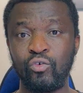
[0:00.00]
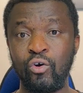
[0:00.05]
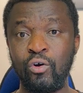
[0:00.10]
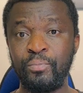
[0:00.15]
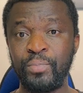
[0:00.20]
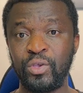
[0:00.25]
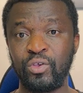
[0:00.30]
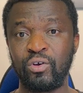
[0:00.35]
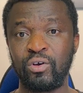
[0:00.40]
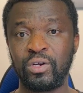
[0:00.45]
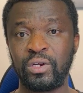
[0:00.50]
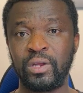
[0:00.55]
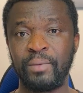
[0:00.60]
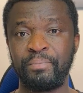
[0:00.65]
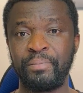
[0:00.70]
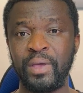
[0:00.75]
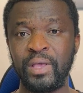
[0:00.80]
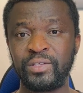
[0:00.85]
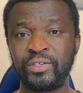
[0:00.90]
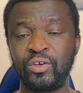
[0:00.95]
To go beyond
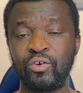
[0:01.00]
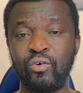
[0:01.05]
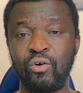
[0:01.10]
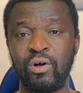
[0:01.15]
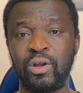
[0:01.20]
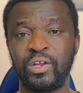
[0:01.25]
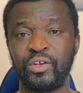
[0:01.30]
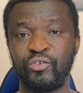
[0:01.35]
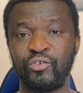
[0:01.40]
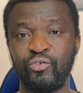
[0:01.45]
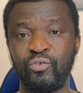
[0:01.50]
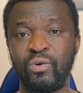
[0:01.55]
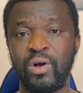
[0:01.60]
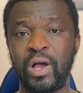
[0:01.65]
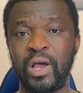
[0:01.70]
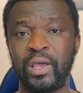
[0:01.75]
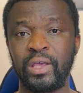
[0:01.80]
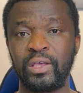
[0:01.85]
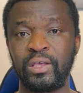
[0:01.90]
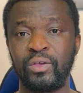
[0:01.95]
the basic calling
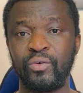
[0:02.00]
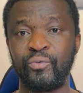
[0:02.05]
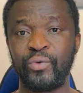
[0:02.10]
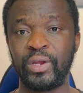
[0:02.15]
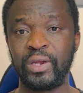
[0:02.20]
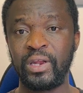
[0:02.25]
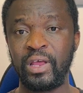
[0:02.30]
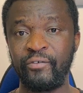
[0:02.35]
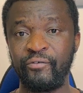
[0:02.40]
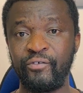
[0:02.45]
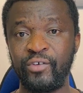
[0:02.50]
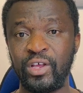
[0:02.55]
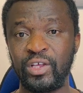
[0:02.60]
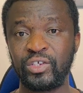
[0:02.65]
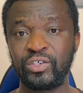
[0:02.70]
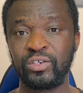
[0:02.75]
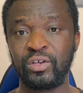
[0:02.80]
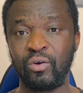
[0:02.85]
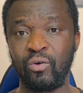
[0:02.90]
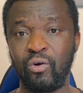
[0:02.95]
UI, we
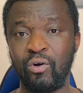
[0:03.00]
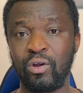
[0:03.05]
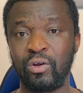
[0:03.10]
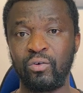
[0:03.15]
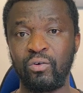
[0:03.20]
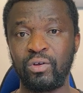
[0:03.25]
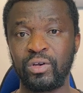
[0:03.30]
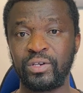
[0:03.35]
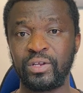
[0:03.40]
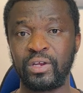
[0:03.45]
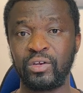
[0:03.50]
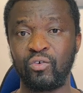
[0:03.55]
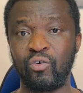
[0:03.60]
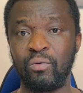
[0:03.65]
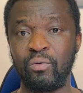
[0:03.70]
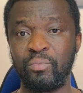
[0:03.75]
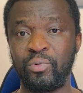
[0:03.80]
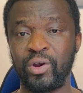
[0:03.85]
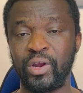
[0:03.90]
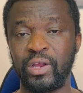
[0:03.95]
leverage the call content
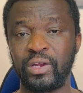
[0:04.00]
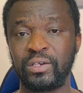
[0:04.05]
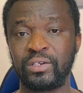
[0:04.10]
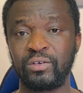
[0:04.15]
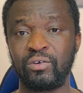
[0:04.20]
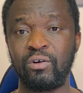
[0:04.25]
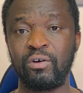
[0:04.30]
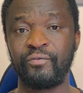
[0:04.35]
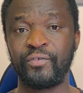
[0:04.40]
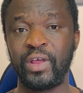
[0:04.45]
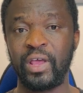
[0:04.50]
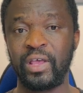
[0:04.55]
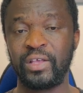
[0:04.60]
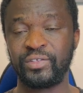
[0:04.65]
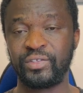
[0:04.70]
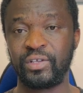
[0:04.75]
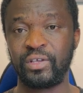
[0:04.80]
component of the